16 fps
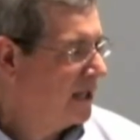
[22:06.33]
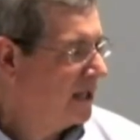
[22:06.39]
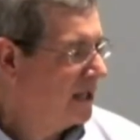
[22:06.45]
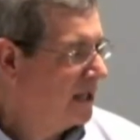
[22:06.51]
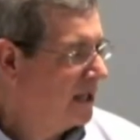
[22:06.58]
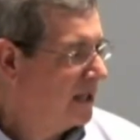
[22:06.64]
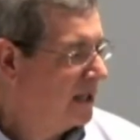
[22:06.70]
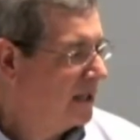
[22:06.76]

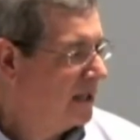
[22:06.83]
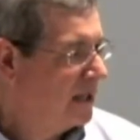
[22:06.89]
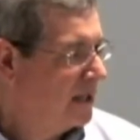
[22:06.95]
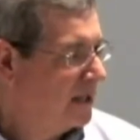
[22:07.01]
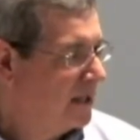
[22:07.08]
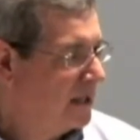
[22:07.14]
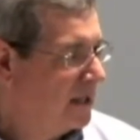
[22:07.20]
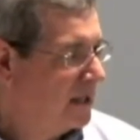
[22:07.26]

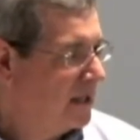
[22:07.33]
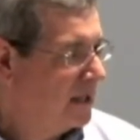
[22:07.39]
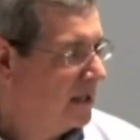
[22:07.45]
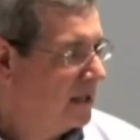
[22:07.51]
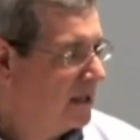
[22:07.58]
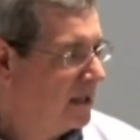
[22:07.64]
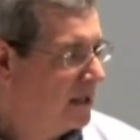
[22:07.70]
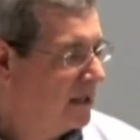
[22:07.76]

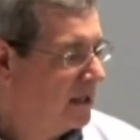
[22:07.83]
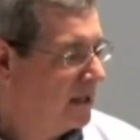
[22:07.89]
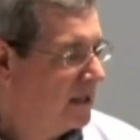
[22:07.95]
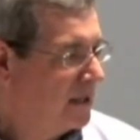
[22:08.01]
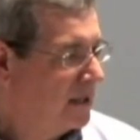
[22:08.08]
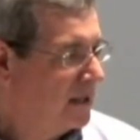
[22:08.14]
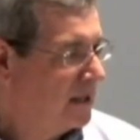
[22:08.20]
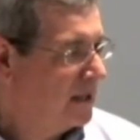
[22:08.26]

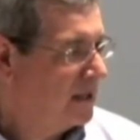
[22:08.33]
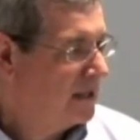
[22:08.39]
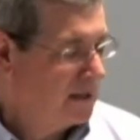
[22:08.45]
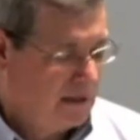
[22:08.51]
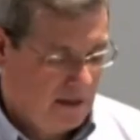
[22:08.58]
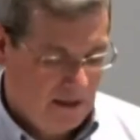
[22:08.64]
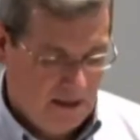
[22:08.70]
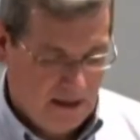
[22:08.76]

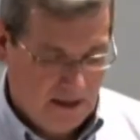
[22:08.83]
Nobody speaks.